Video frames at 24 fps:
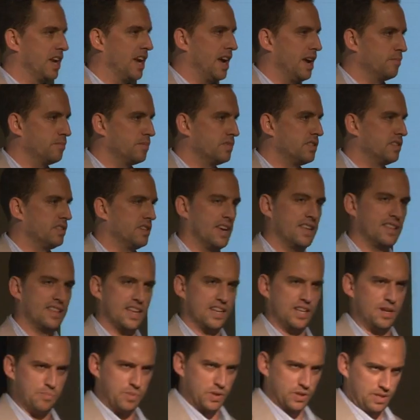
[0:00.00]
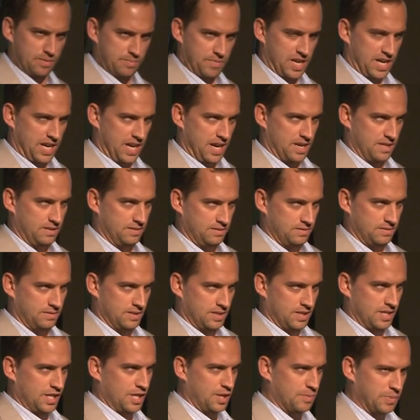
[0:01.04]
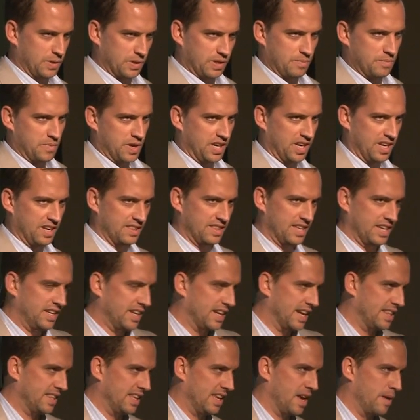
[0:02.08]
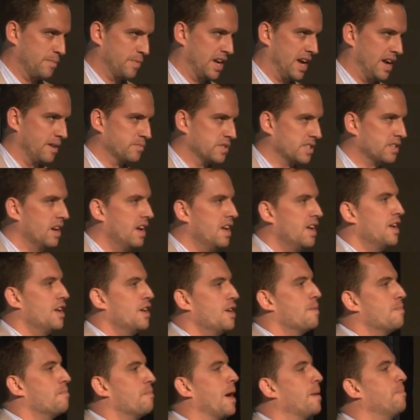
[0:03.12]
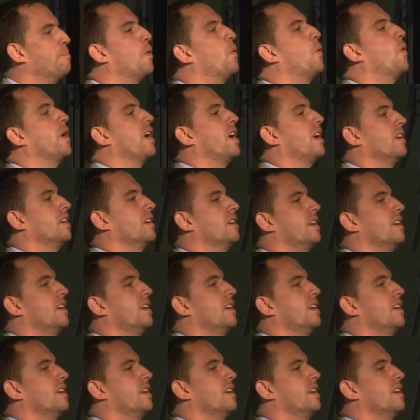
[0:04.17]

and M's, and then you put the money in, you put the money in, then you get the M and M's. My point